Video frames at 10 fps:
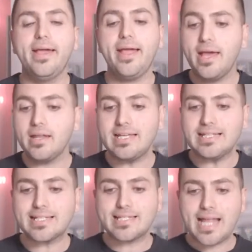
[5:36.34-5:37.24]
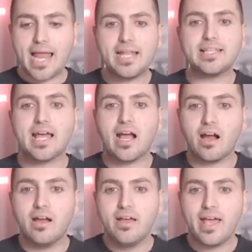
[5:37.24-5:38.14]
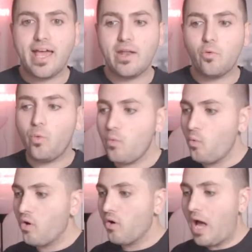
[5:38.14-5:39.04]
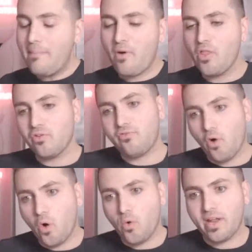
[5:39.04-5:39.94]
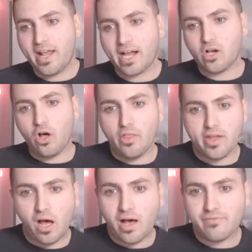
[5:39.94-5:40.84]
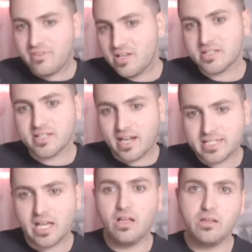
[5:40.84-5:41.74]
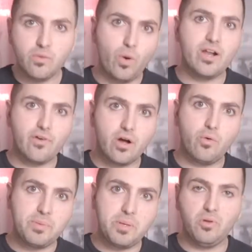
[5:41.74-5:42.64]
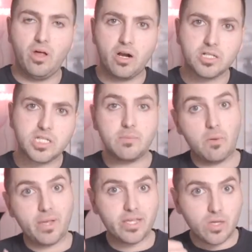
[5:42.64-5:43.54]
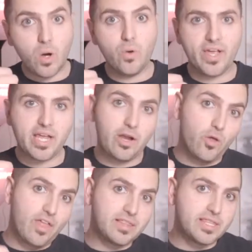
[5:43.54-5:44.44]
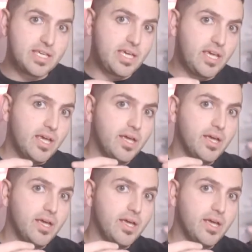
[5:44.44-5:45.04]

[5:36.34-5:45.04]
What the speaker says: And he's standing there, and I'm on the phone, and I call the office, and I tell one of our people on our team, I'm like, yo, like, I know that the